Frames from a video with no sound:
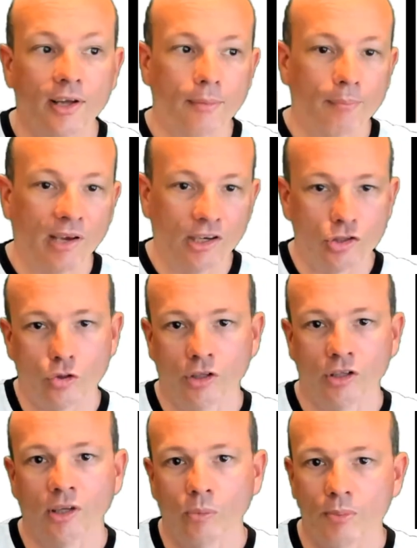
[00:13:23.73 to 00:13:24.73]
making sure
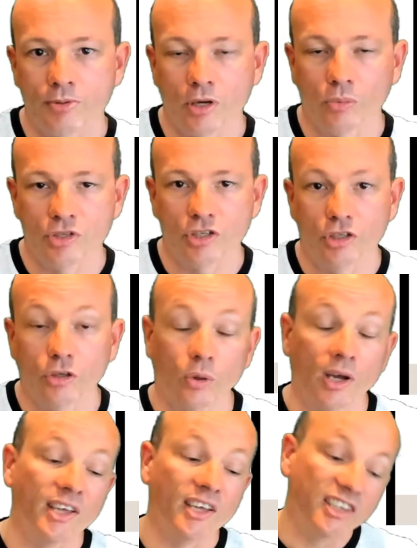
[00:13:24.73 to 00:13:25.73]
that their website was
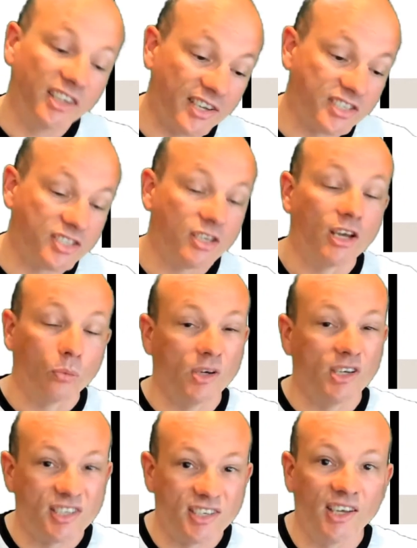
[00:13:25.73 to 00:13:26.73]
secure. Yes,
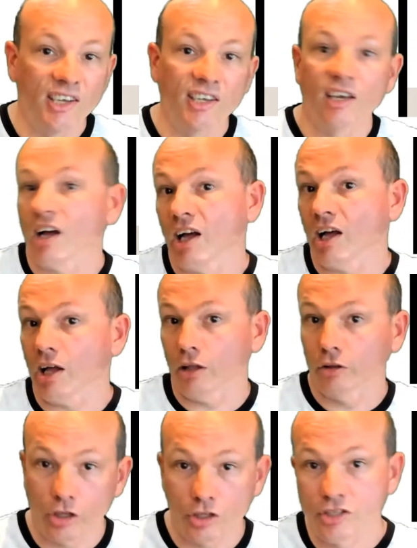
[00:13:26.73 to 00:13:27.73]
we see
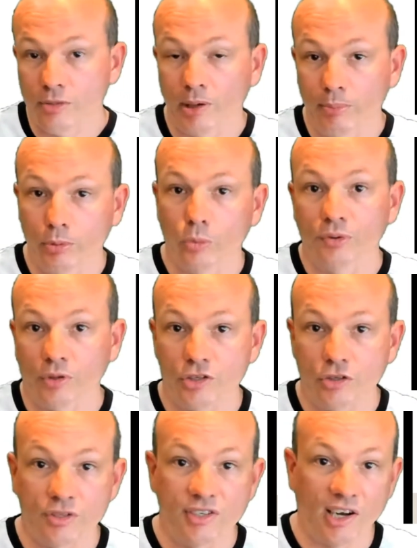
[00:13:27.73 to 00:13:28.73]
lots of people with
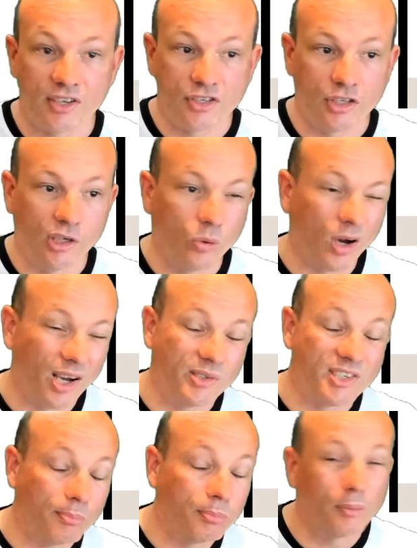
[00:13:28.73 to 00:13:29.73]
restaurants that aren't secure. I
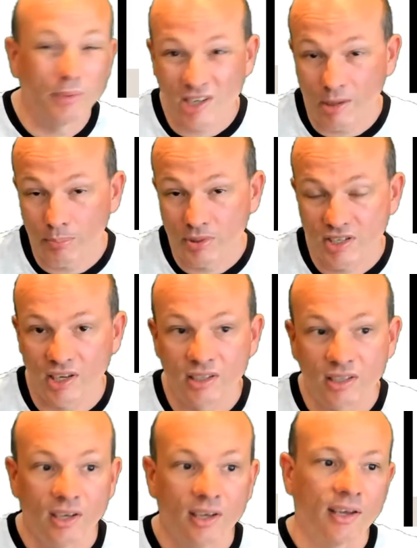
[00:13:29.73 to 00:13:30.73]
would say probably
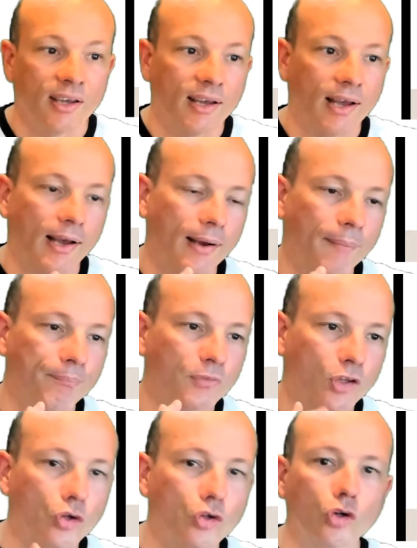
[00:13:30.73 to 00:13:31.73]
10%.
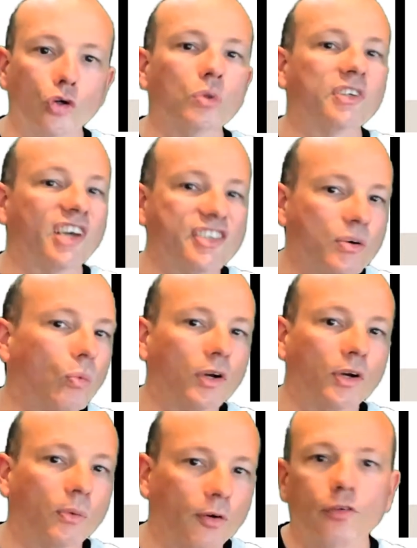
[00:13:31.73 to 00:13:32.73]
Google doesn't
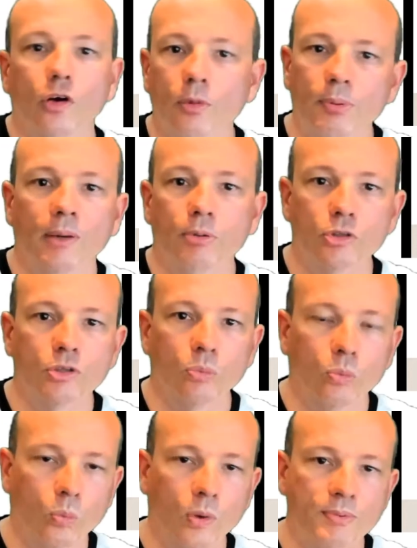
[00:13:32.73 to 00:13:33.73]
want to refer people
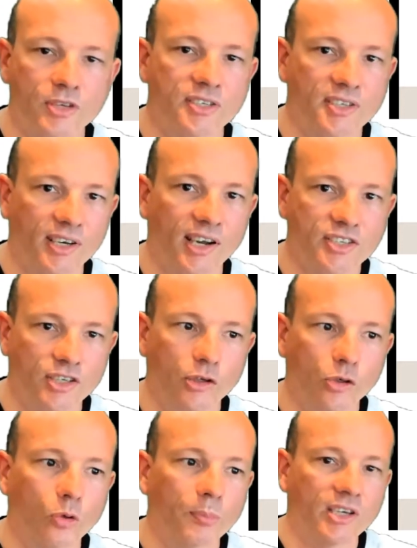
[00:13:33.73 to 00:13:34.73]
to websites that aren't
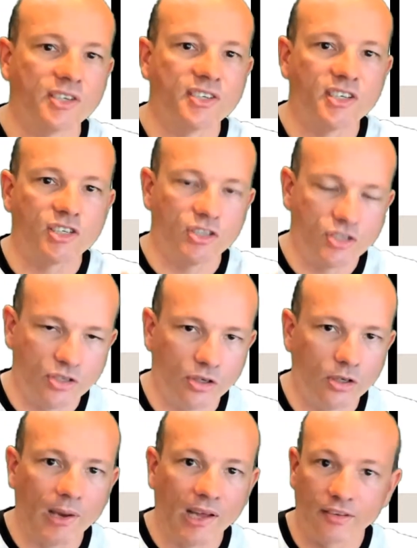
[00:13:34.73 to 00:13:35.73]
secure because it's
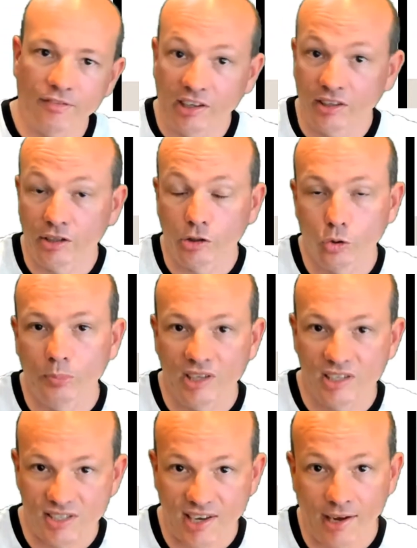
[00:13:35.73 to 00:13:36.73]
concerned about the fact that it could be
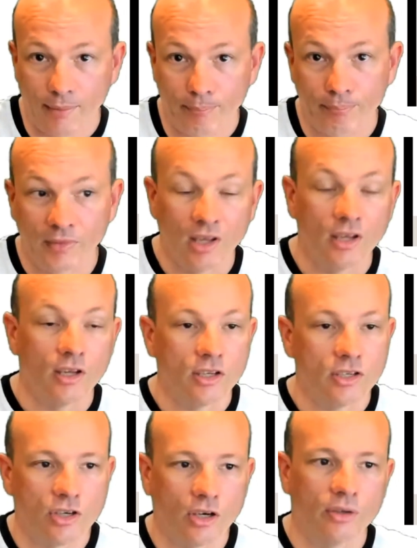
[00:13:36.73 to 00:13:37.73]
a scam.
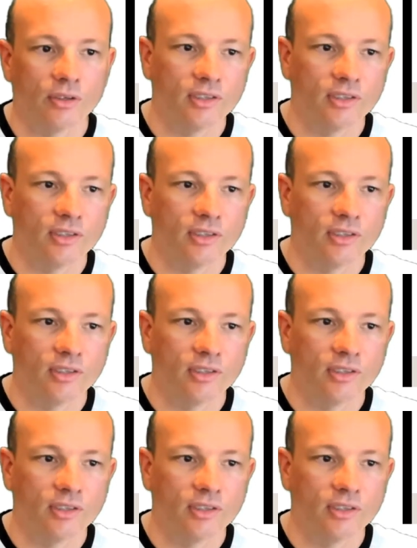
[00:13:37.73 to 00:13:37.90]
So